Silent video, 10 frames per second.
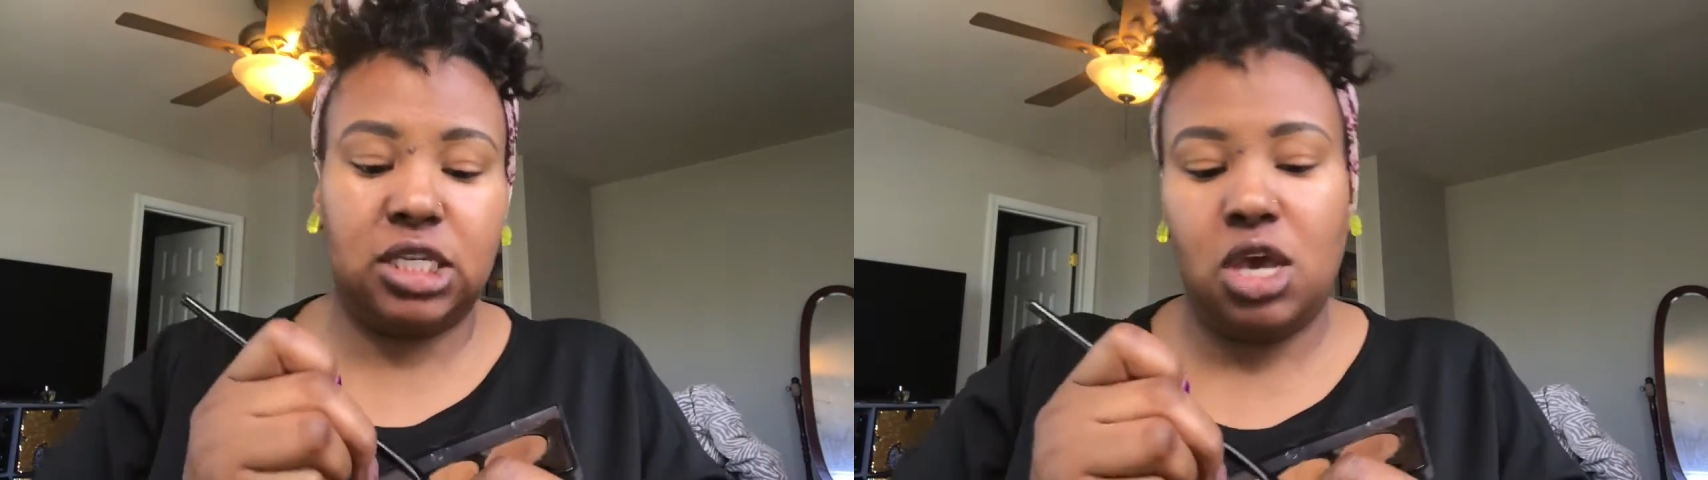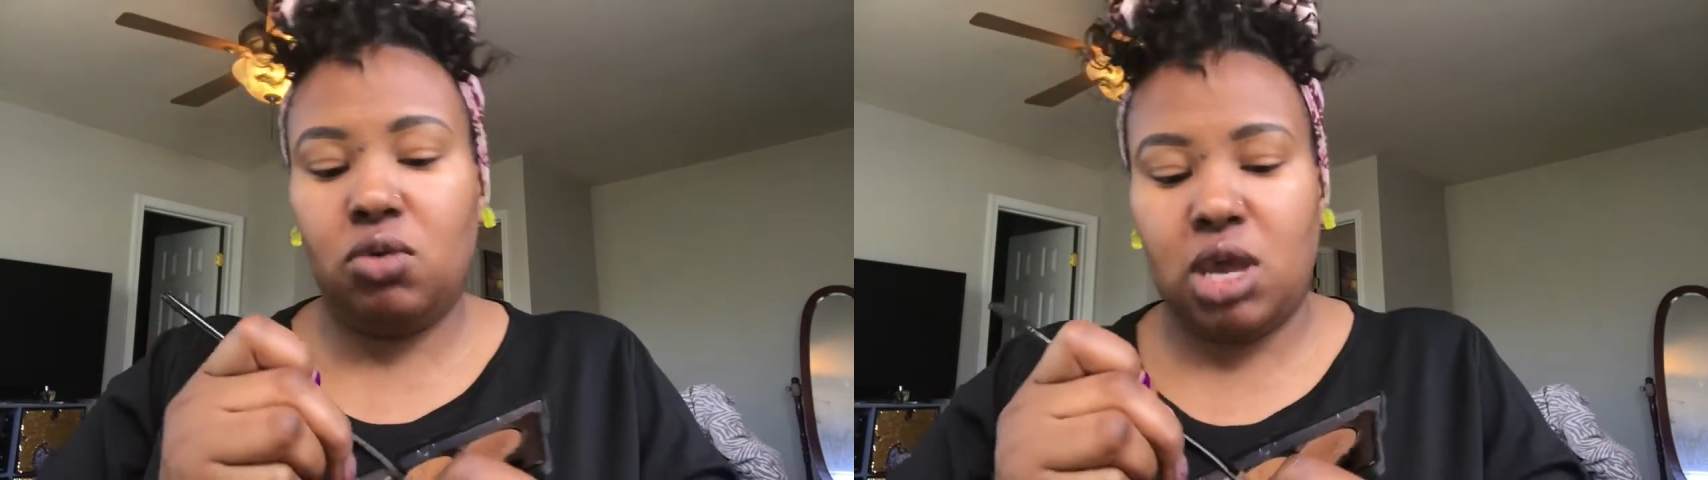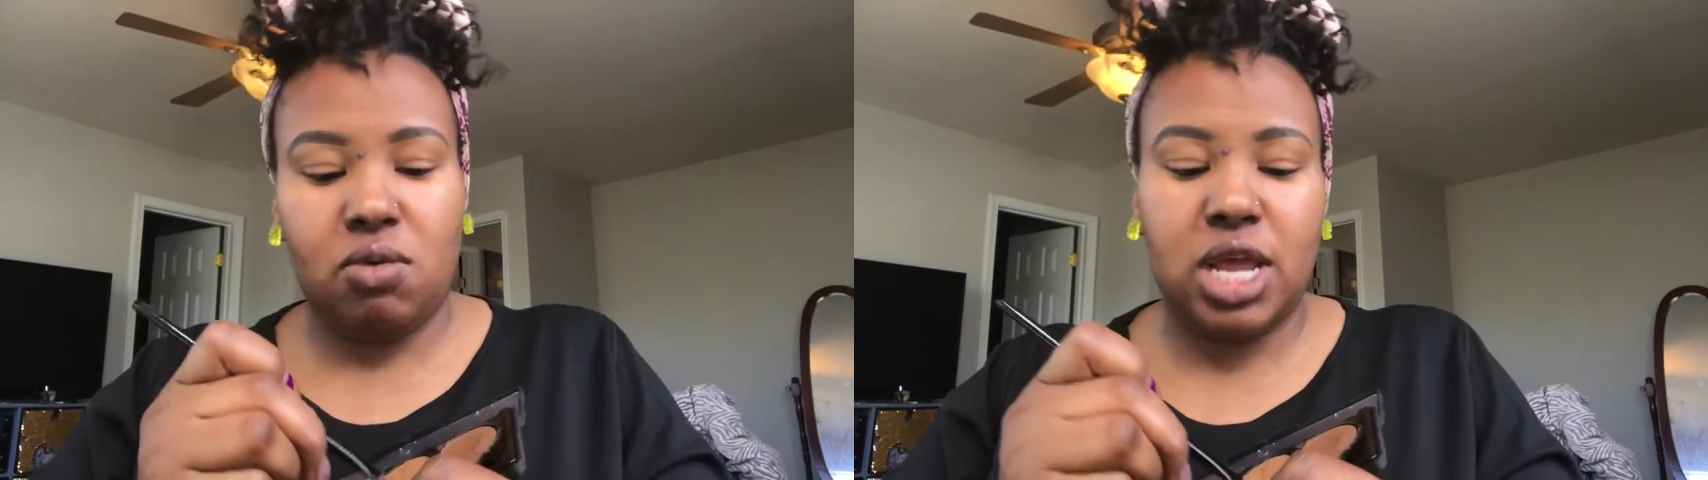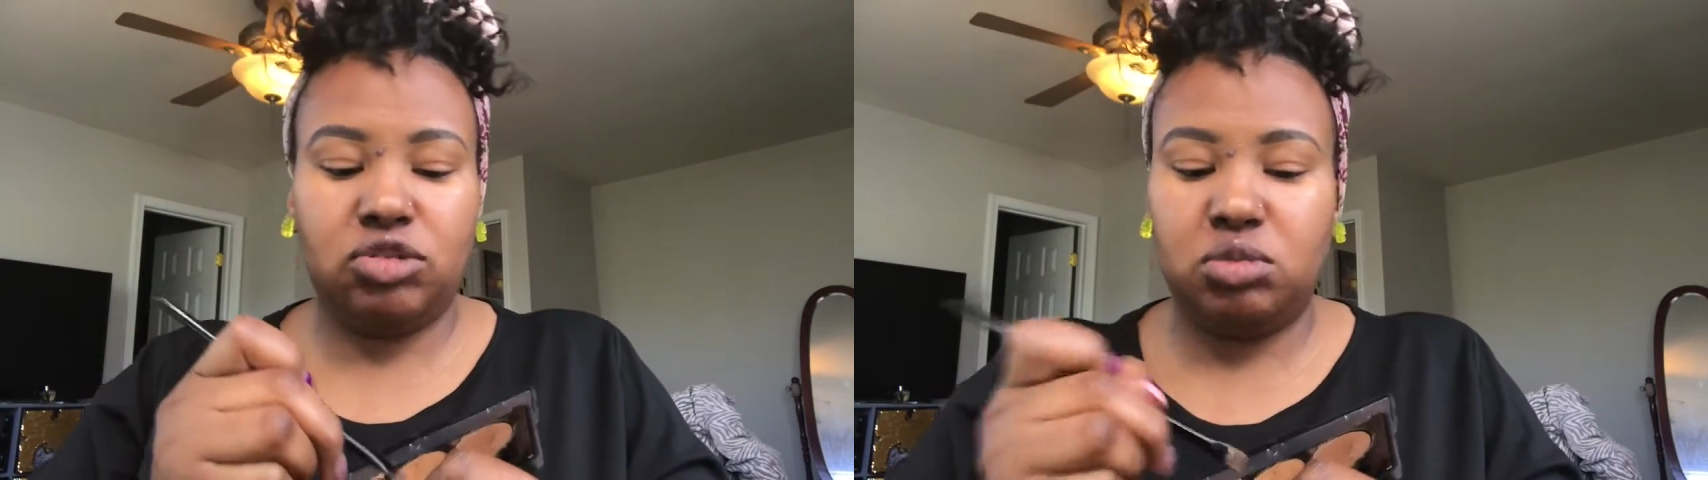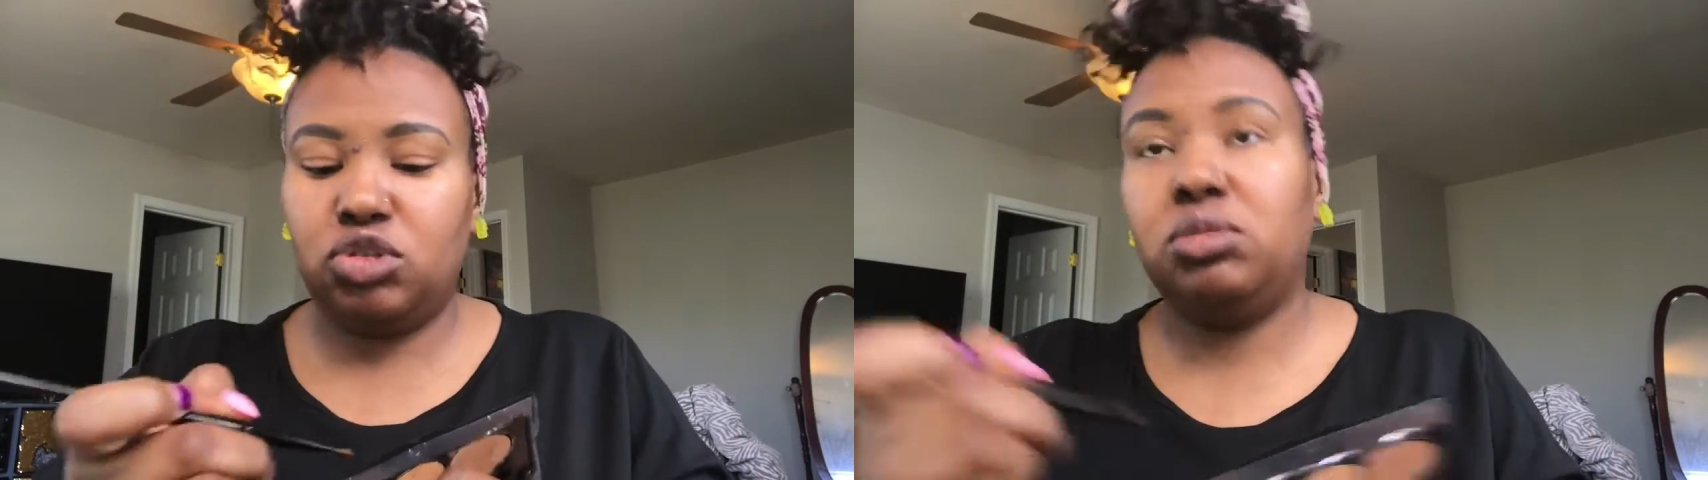I want it to look
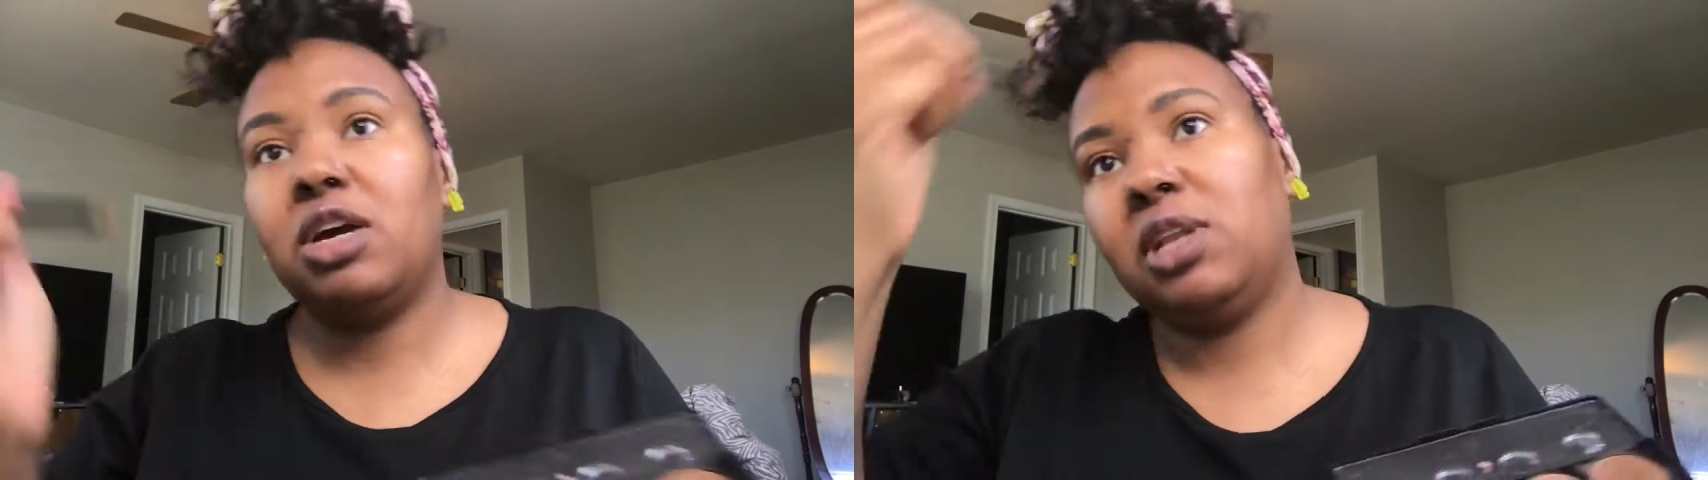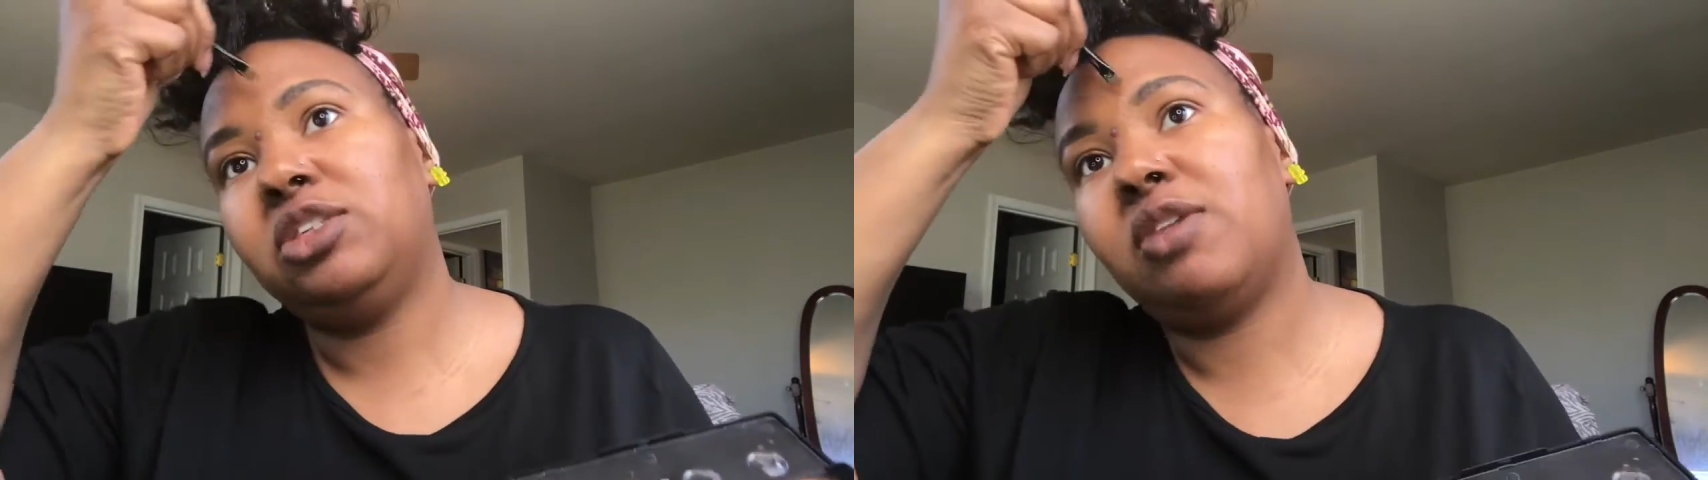more like,